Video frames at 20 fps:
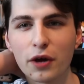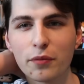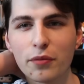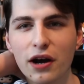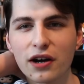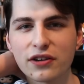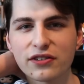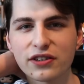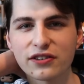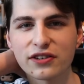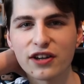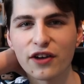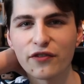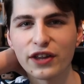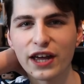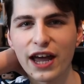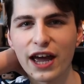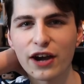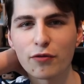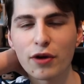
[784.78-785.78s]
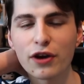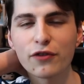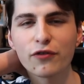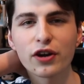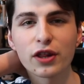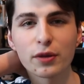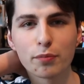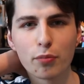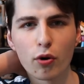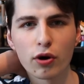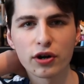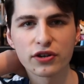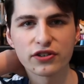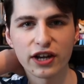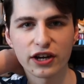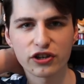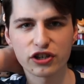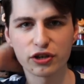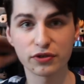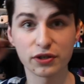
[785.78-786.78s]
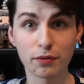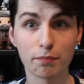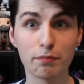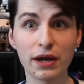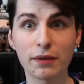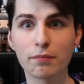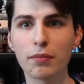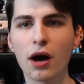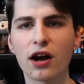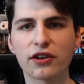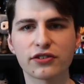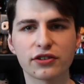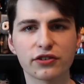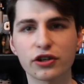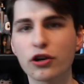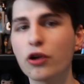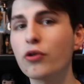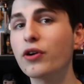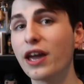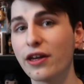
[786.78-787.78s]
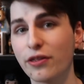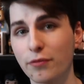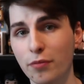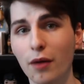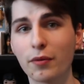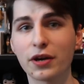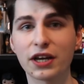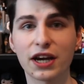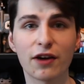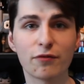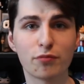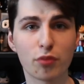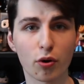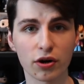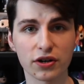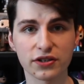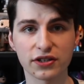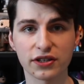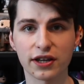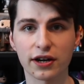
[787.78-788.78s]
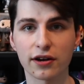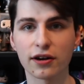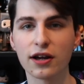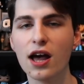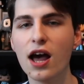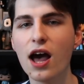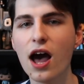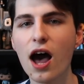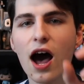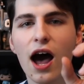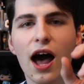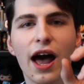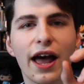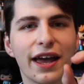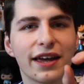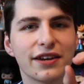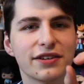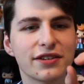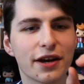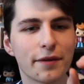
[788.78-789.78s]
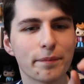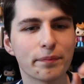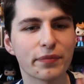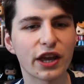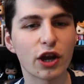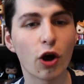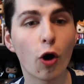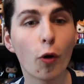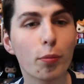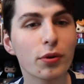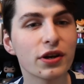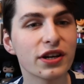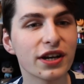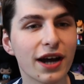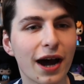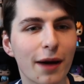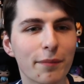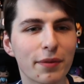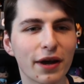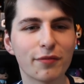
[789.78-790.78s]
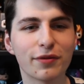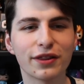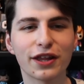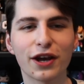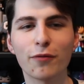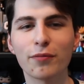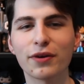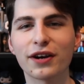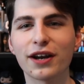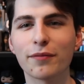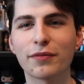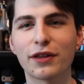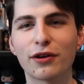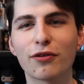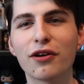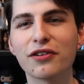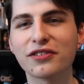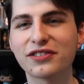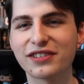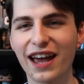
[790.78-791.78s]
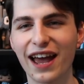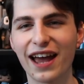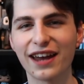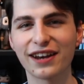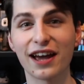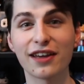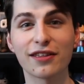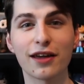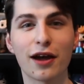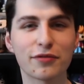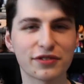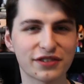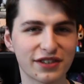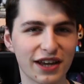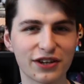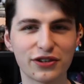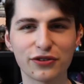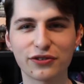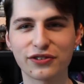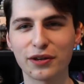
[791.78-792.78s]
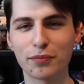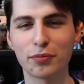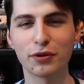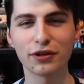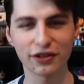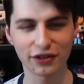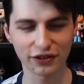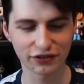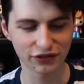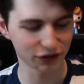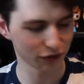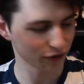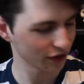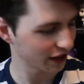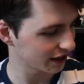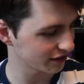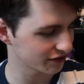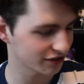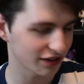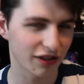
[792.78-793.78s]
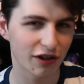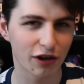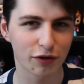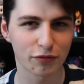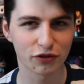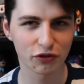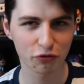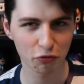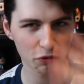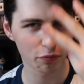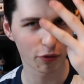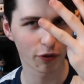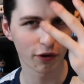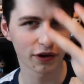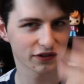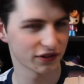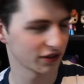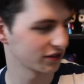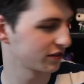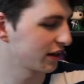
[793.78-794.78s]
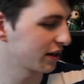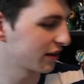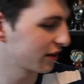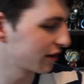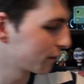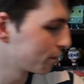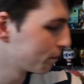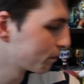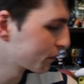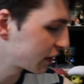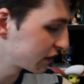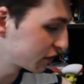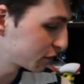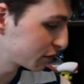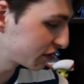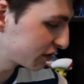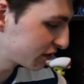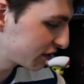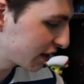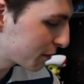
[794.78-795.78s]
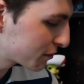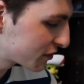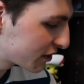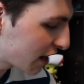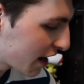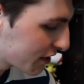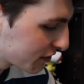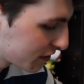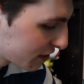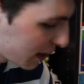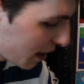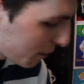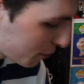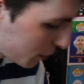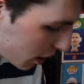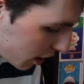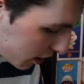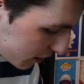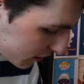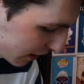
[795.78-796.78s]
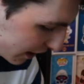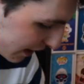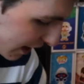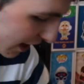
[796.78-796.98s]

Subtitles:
unboxing stuff. And they had it right in front of the Porg section. It was a big box. I was like, okay, they're probably going to have Porgs in there. And they opened it up. And when they opened it up, they were all sad. And I was sad too because they pulled out a suitcase. And I thought it was 3 Porgs inside of there. Because it was the same size as that box, I